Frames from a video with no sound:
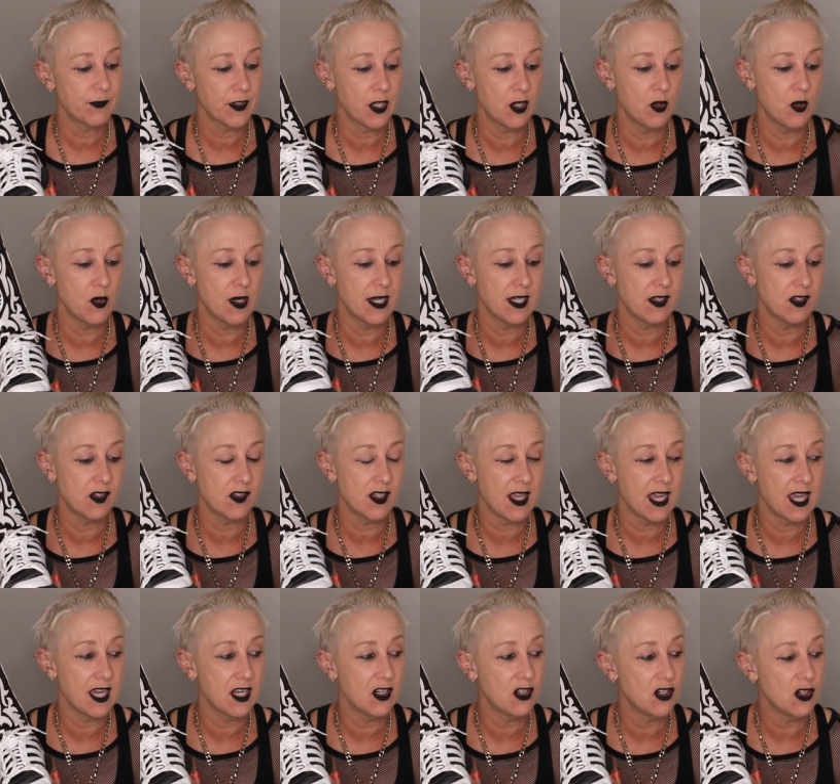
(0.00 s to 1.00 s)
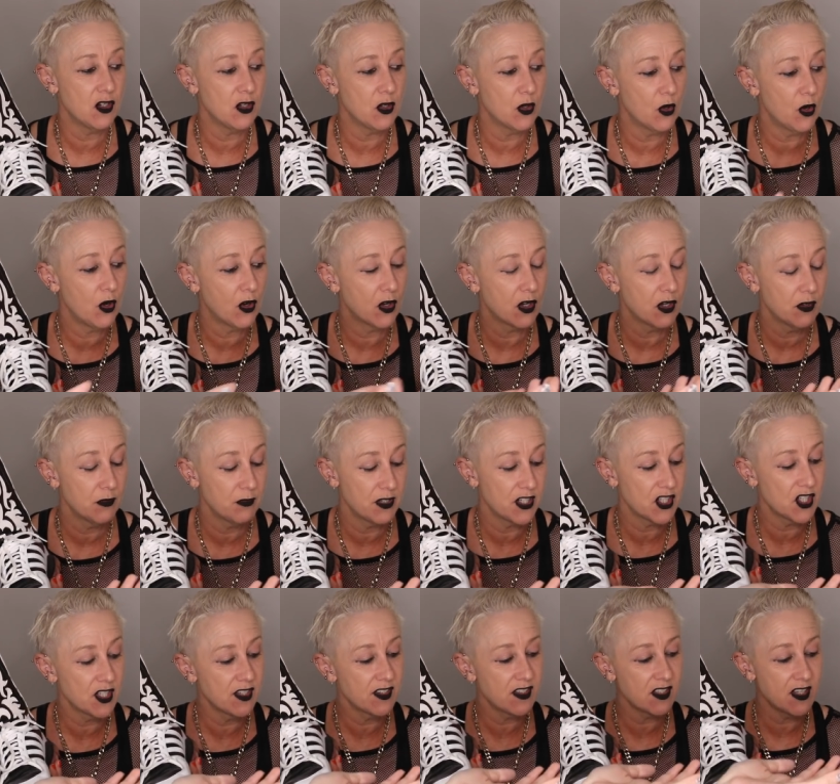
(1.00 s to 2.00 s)
who is a New York
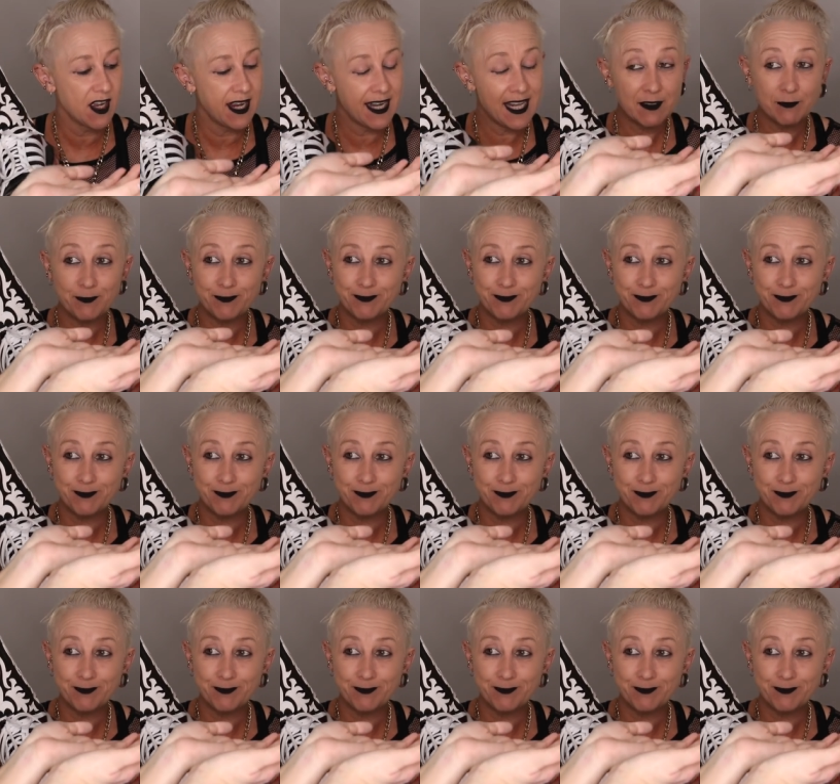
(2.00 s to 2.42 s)
fashion designer.